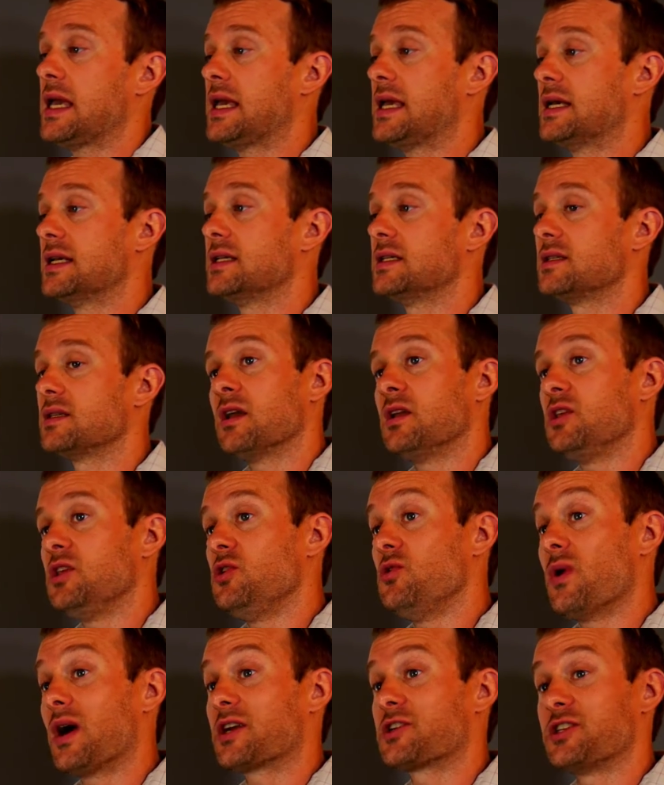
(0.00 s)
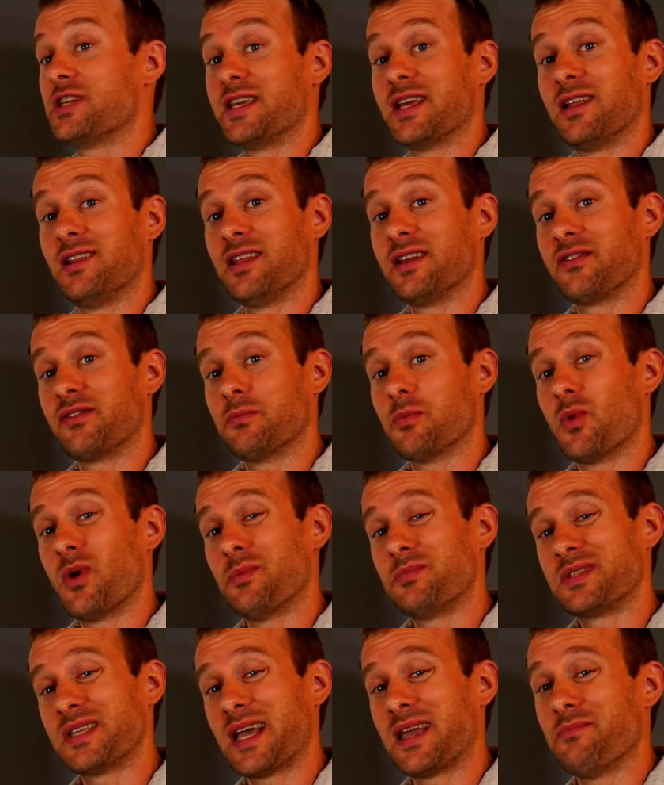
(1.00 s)
is you actually get a link from a
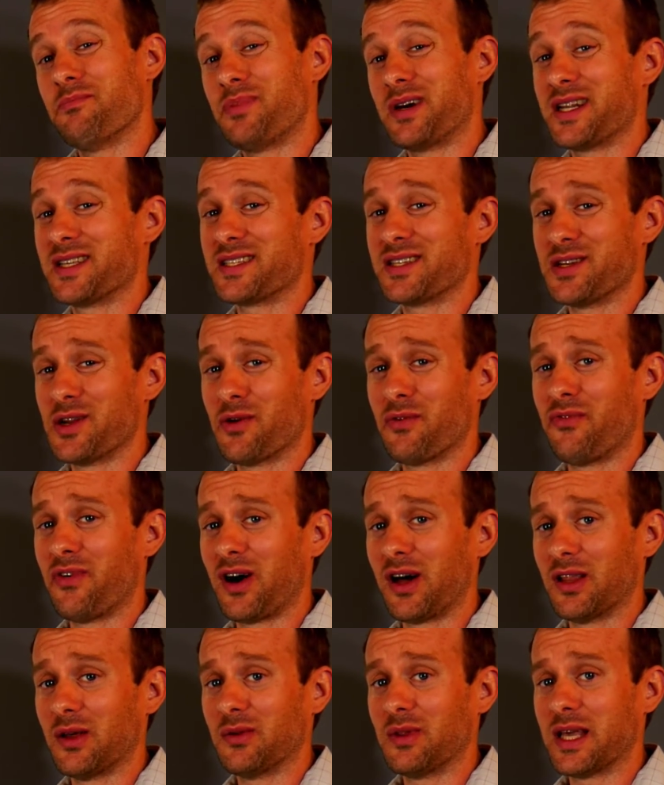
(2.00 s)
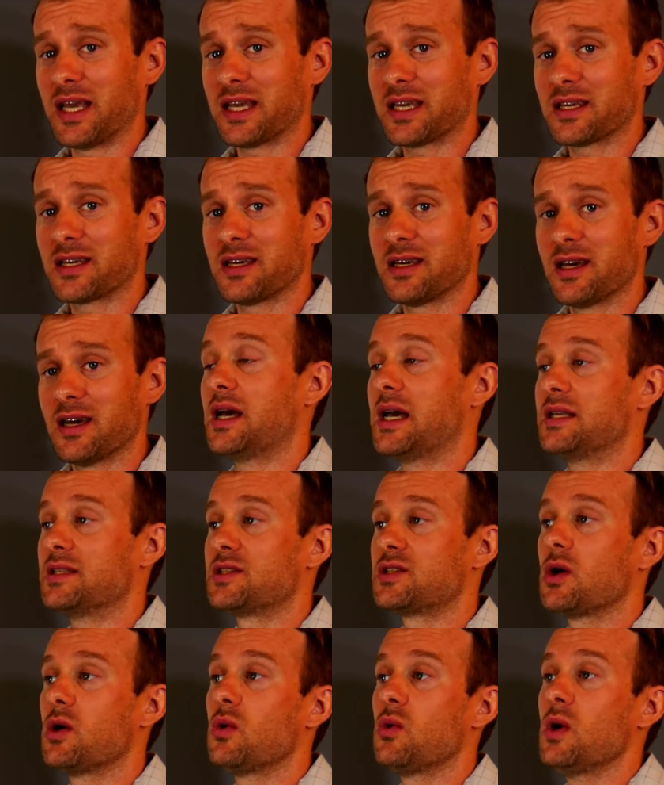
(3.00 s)
website, but it's a no-follow link. And
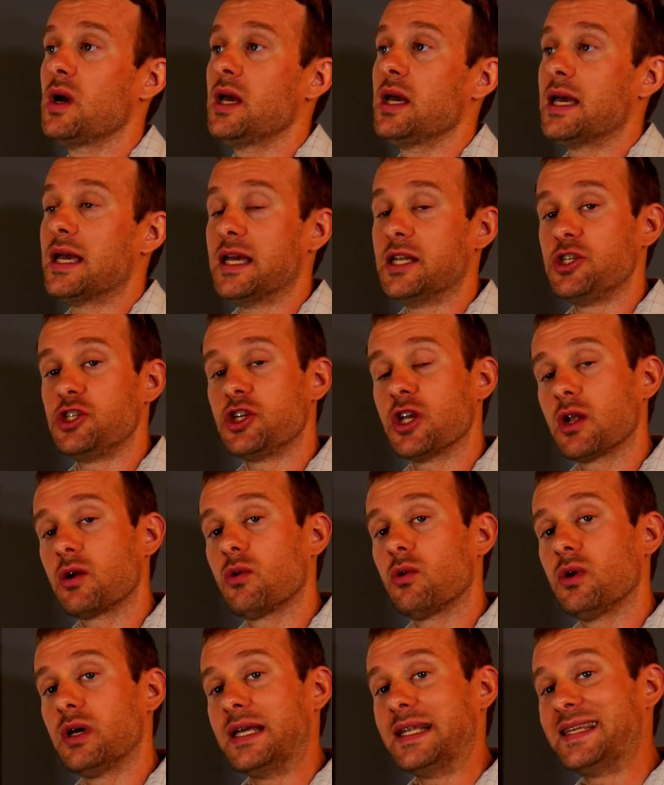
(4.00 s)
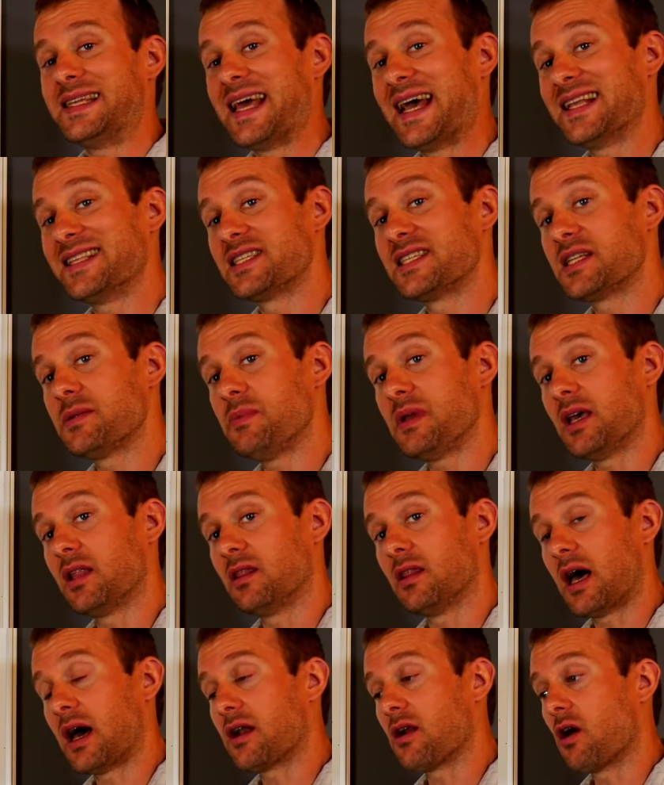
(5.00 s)
so in general, it tends to be a
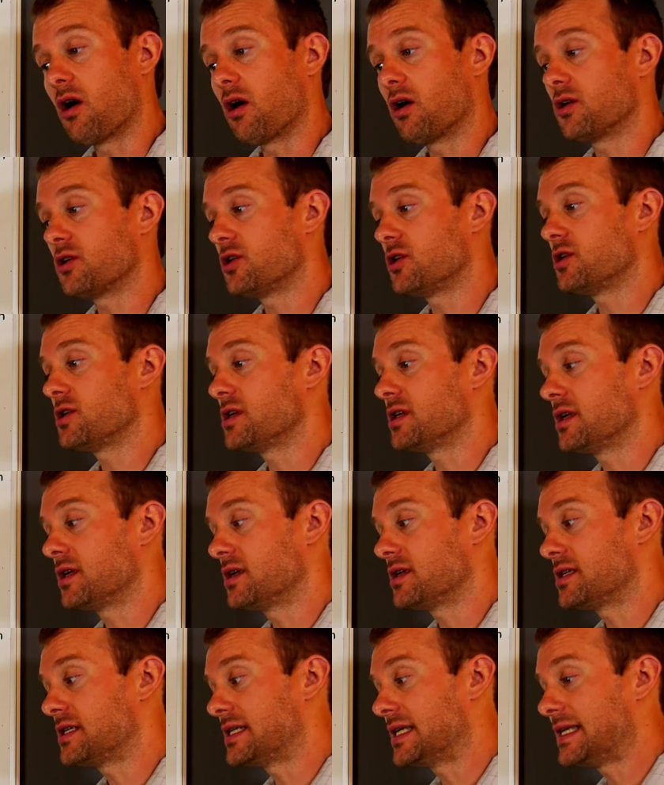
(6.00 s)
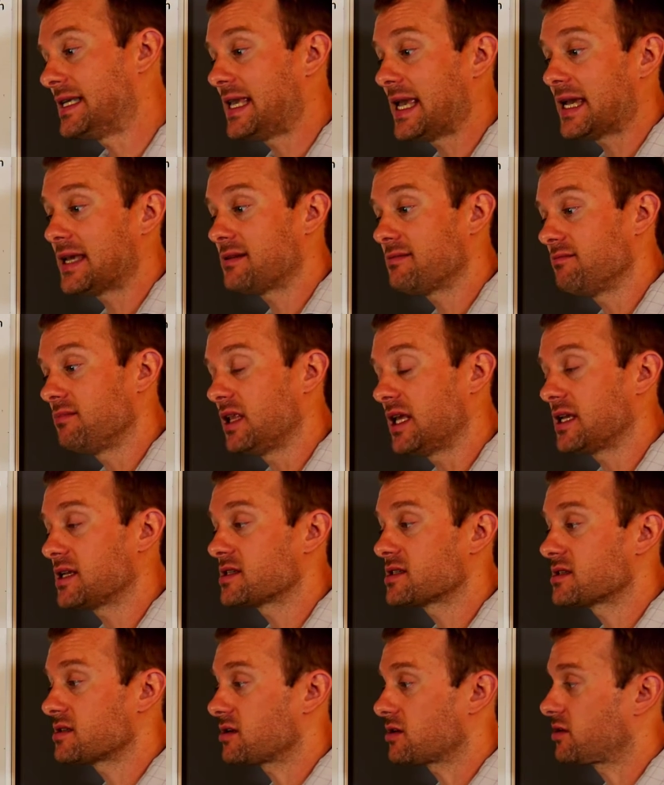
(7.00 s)
lot harder to get
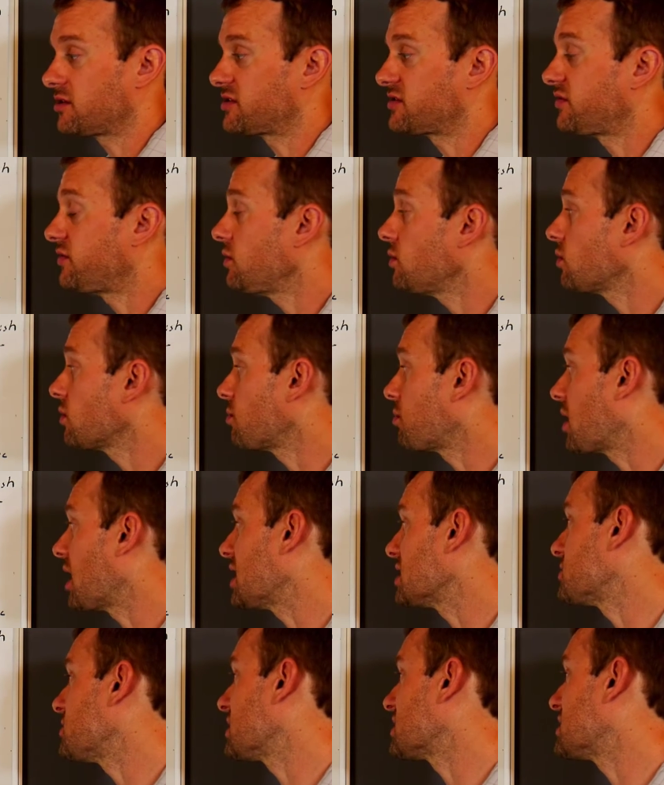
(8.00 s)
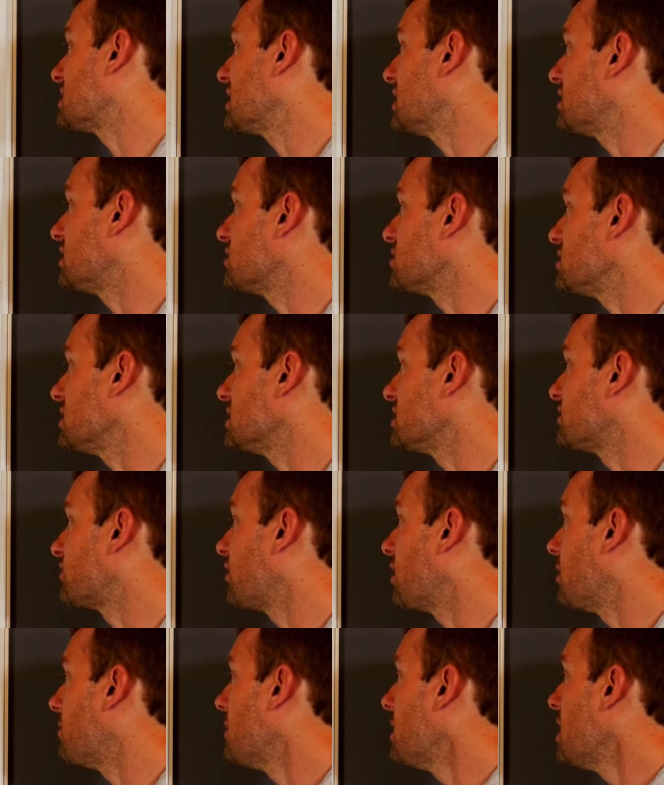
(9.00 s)
links. There's fewer prospects to get those links
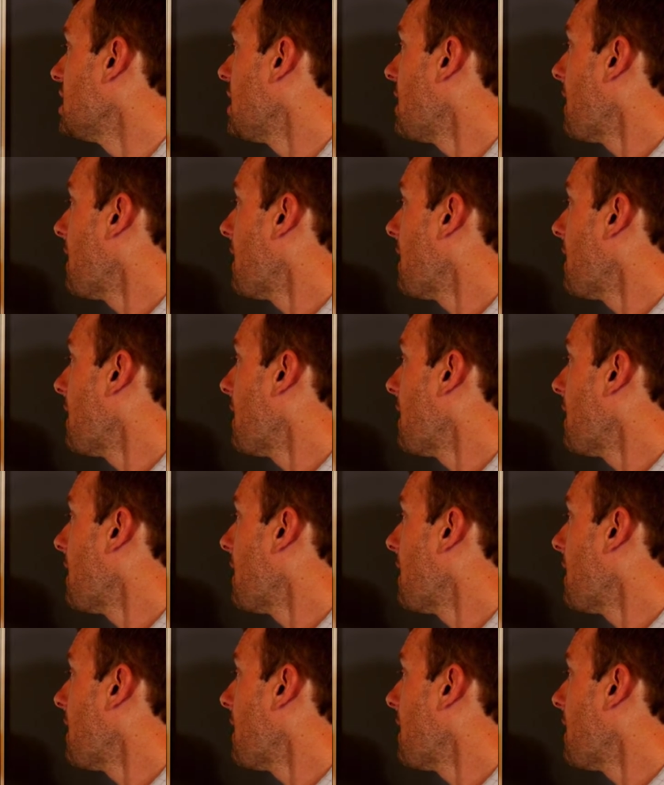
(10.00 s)
from,